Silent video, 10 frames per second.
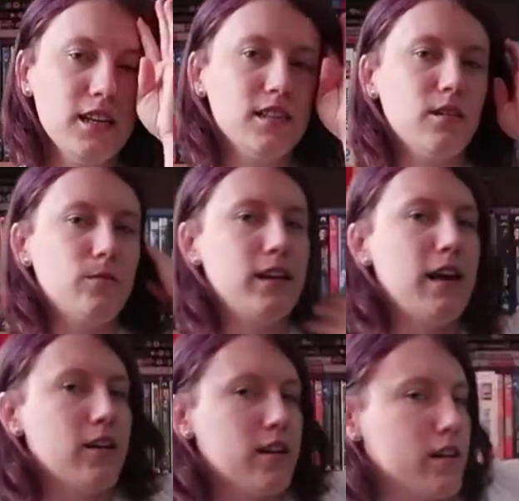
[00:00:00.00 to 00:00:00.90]
So we're
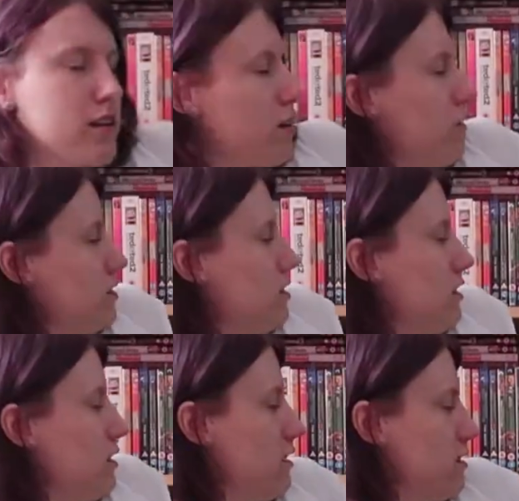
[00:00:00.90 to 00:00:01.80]
now going to go into
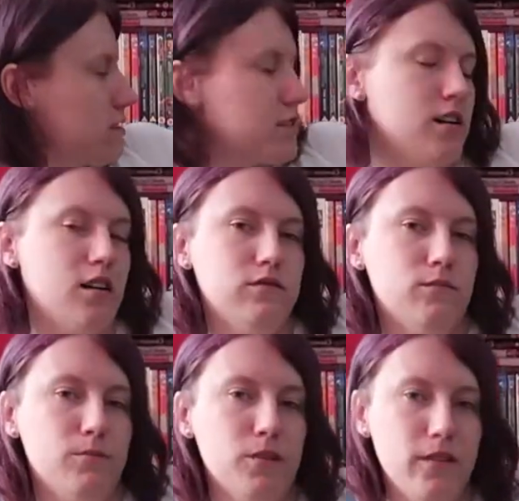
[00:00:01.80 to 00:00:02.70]
the last half
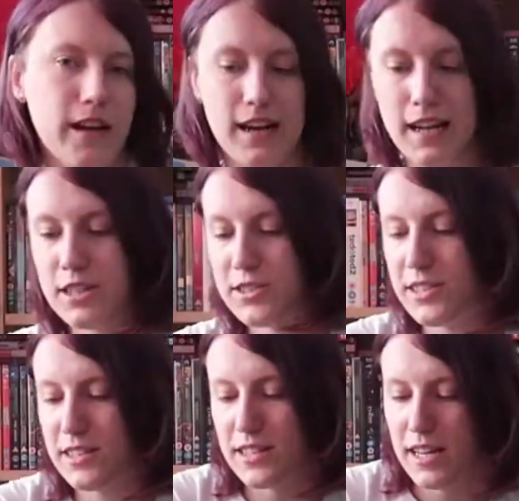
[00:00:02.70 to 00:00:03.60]
of my Blu-ray
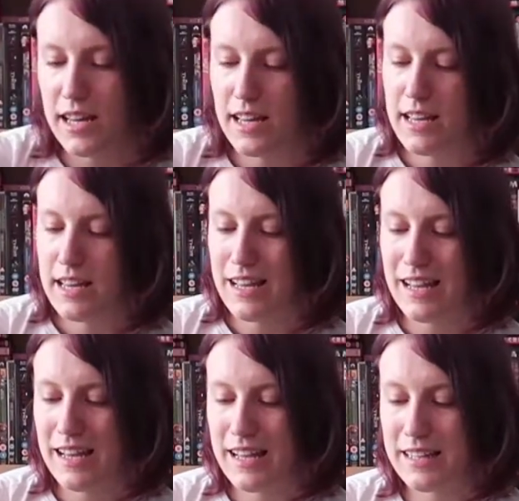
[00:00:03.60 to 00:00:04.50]
collection.
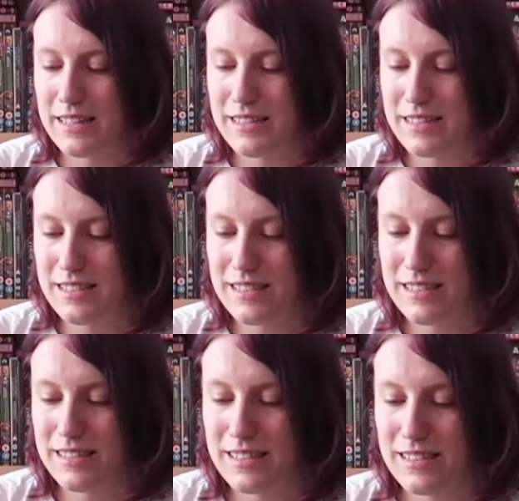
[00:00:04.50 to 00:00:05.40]
And
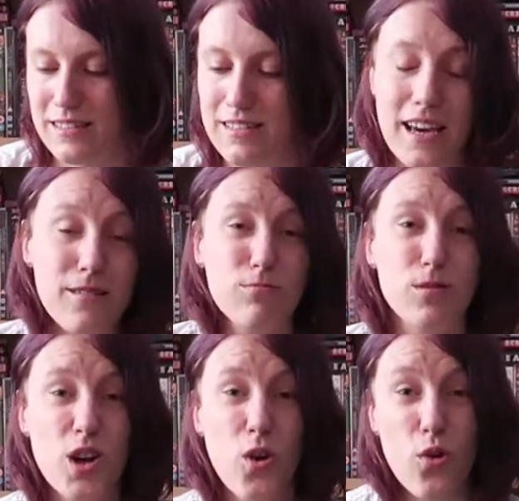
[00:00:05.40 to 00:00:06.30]
yeah,
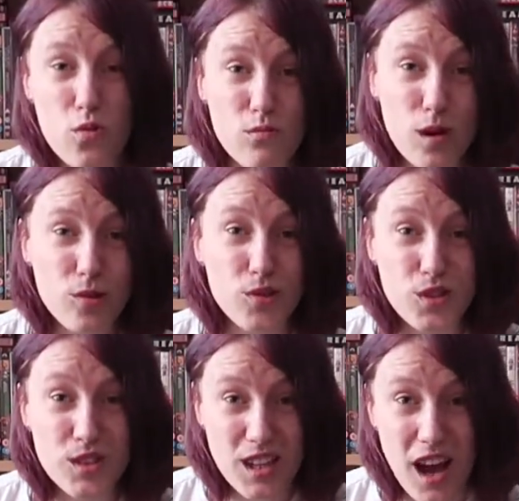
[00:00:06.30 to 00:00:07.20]
we're
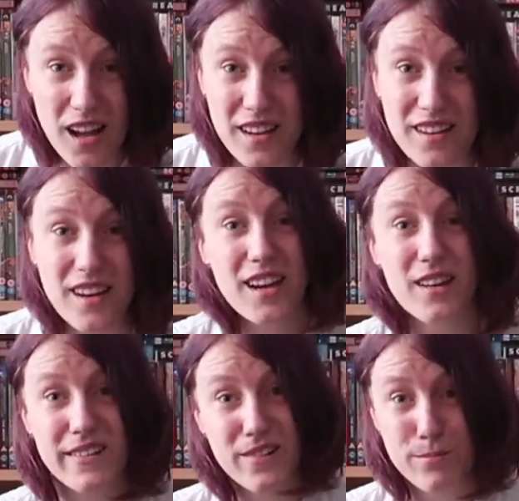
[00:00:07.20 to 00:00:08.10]
almost done.
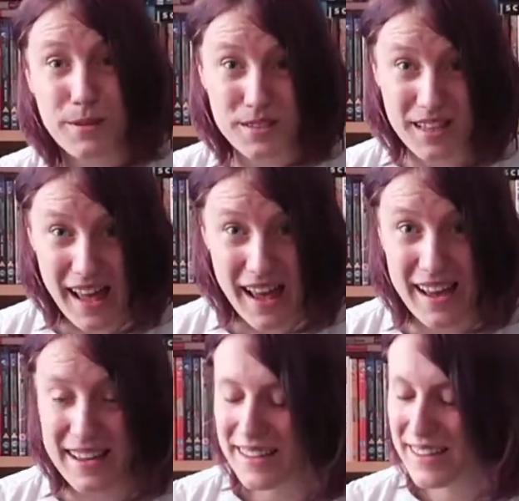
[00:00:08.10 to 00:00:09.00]
We're almost
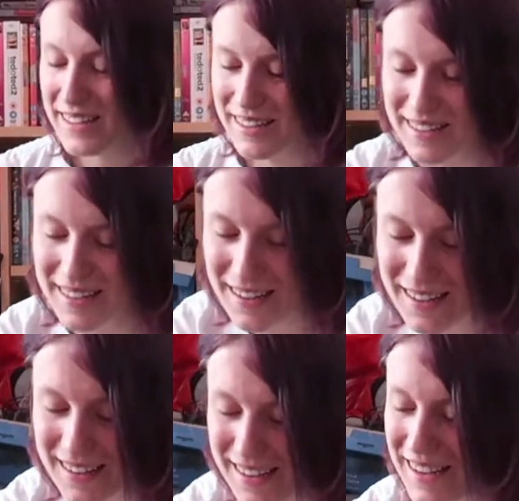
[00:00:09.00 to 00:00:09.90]
there.